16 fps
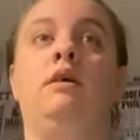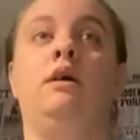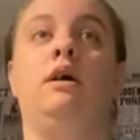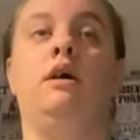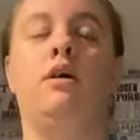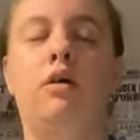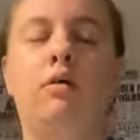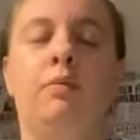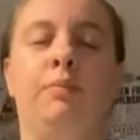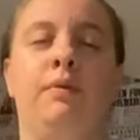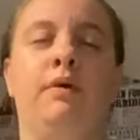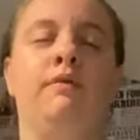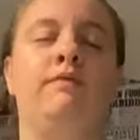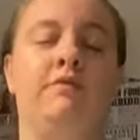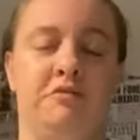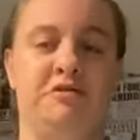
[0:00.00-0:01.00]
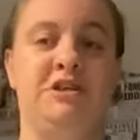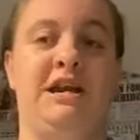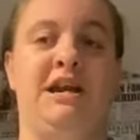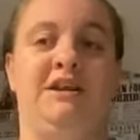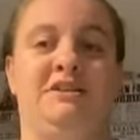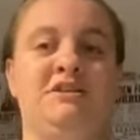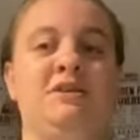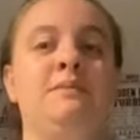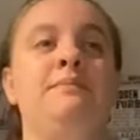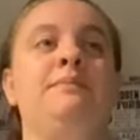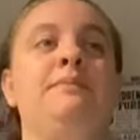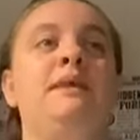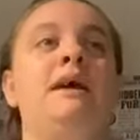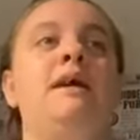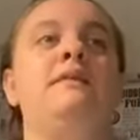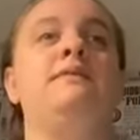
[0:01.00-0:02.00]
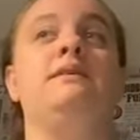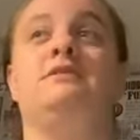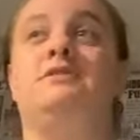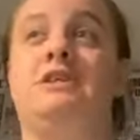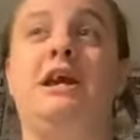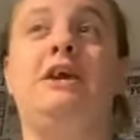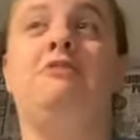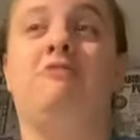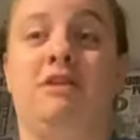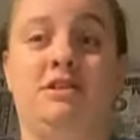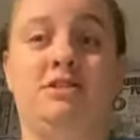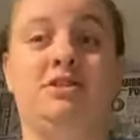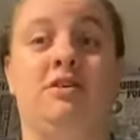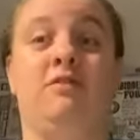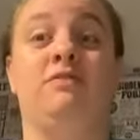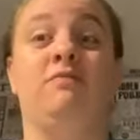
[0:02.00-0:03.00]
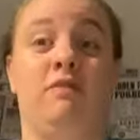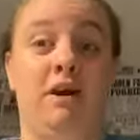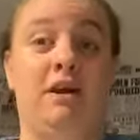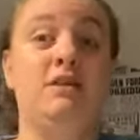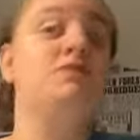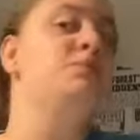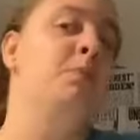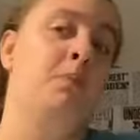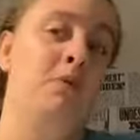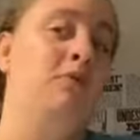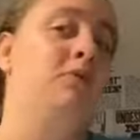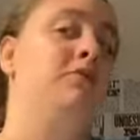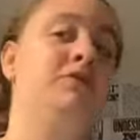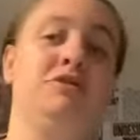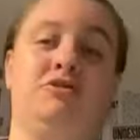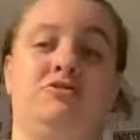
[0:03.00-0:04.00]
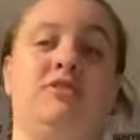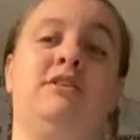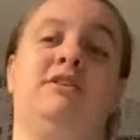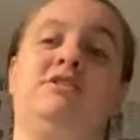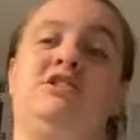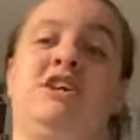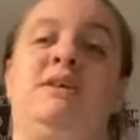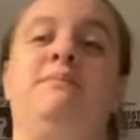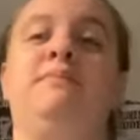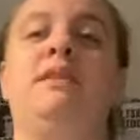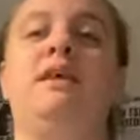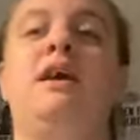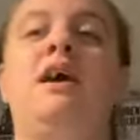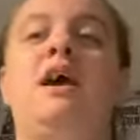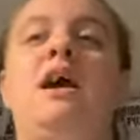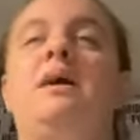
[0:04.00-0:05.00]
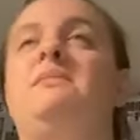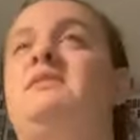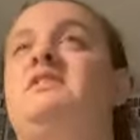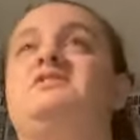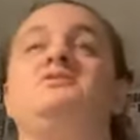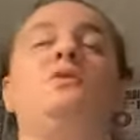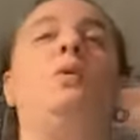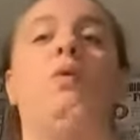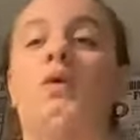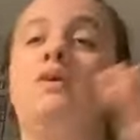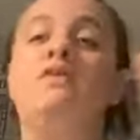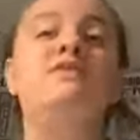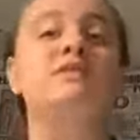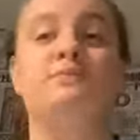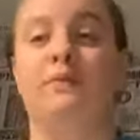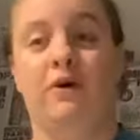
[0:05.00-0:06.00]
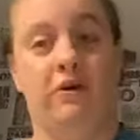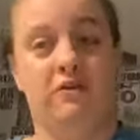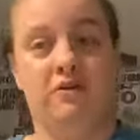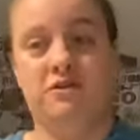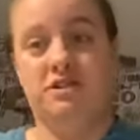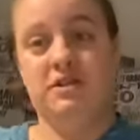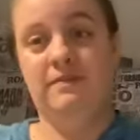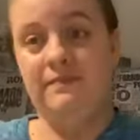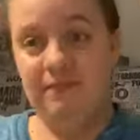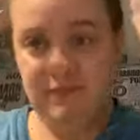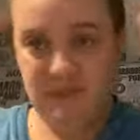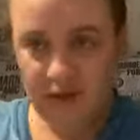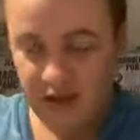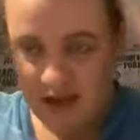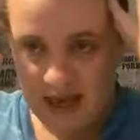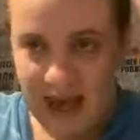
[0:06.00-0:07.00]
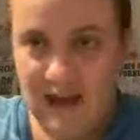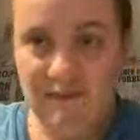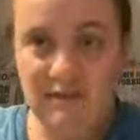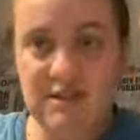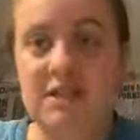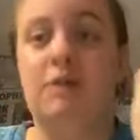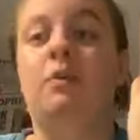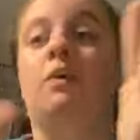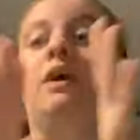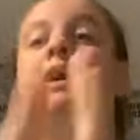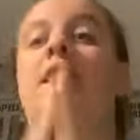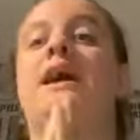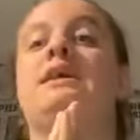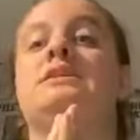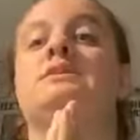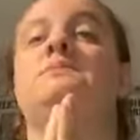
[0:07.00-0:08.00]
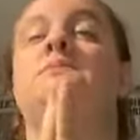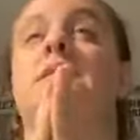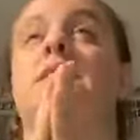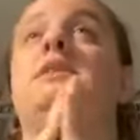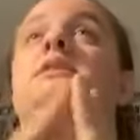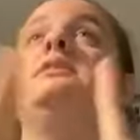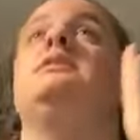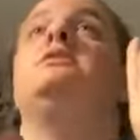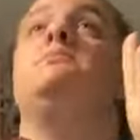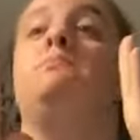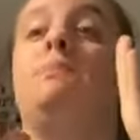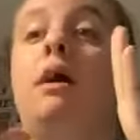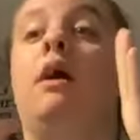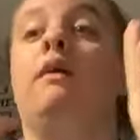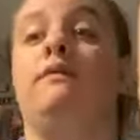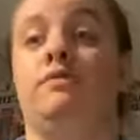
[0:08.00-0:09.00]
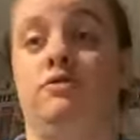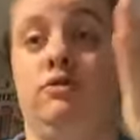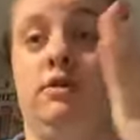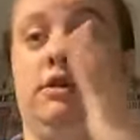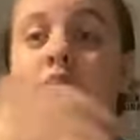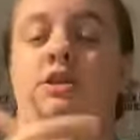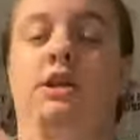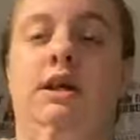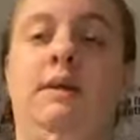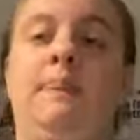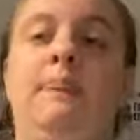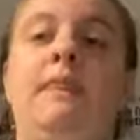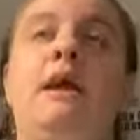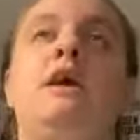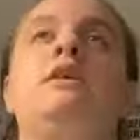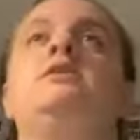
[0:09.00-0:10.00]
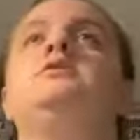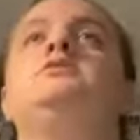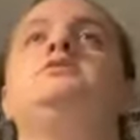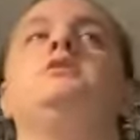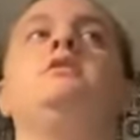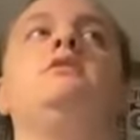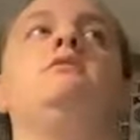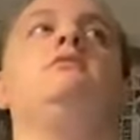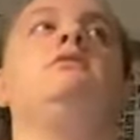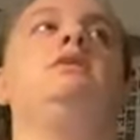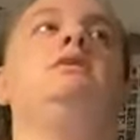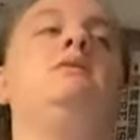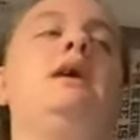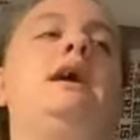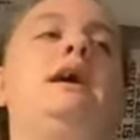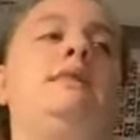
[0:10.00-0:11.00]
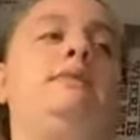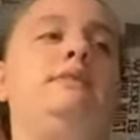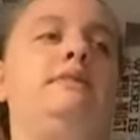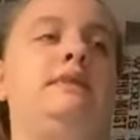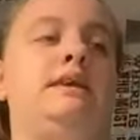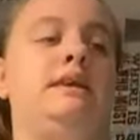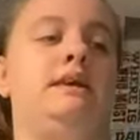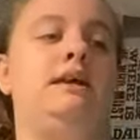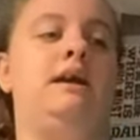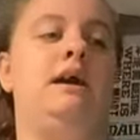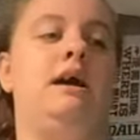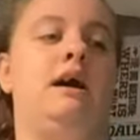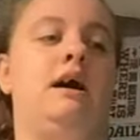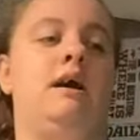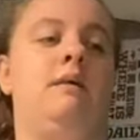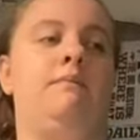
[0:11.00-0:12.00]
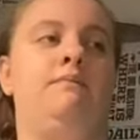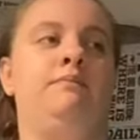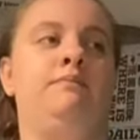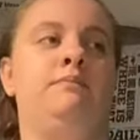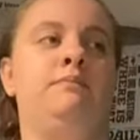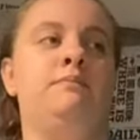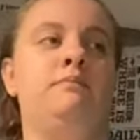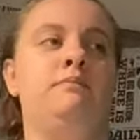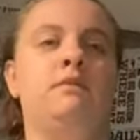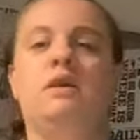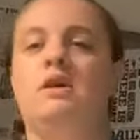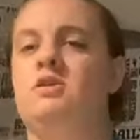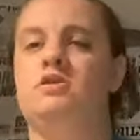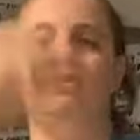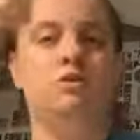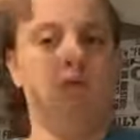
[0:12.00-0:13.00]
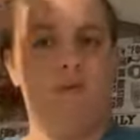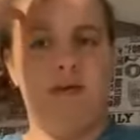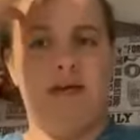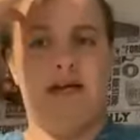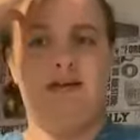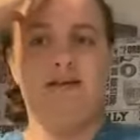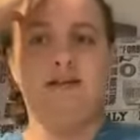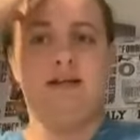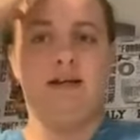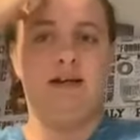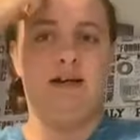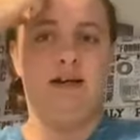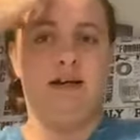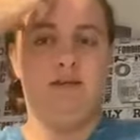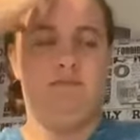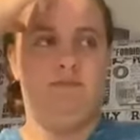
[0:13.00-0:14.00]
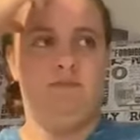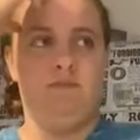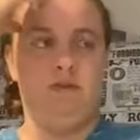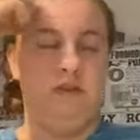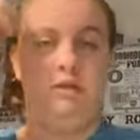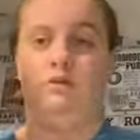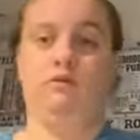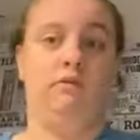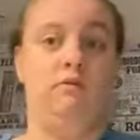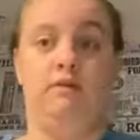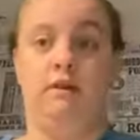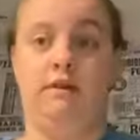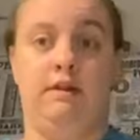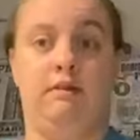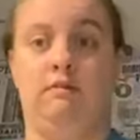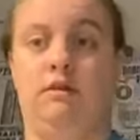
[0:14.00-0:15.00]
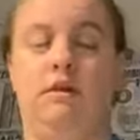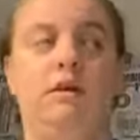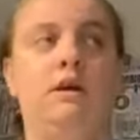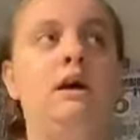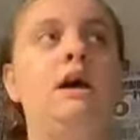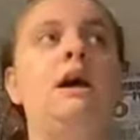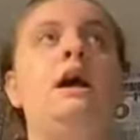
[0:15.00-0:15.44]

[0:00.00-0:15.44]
I hope for a change, that Jay Kristoff writes more than a trilogy. Because all of his books, every single one, has been part of a trilogy. So you had the um, Storm Dancer, I've still not read that one.